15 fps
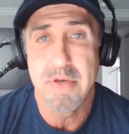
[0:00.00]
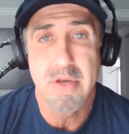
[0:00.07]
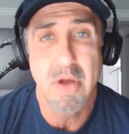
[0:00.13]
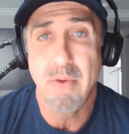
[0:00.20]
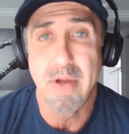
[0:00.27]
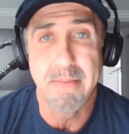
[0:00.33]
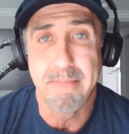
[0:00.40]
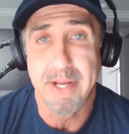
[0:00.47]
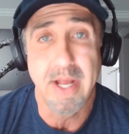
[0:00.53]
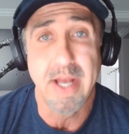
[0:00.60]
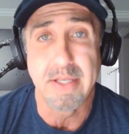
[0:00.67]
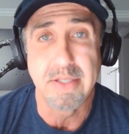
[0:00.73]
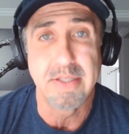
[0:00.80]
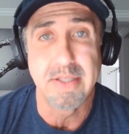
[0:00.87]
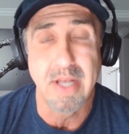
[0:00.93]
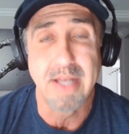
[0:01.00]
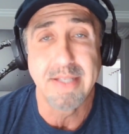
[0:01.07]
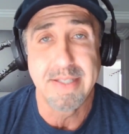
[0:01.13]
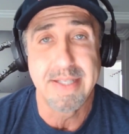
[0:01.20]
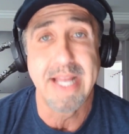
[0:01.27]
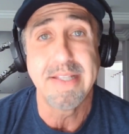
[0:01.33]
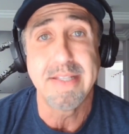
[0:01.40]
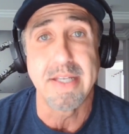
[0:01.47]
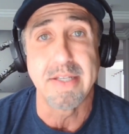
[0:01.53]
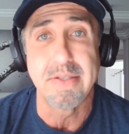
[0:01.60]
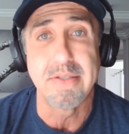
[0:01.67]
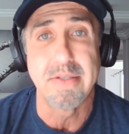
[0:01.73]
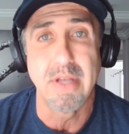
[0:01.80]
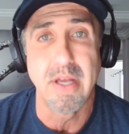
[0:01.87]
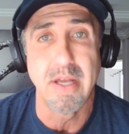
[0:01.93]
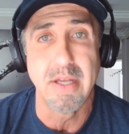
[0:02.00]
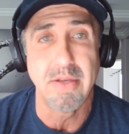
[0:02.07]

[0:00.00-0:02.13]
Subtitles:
No one but us dentists.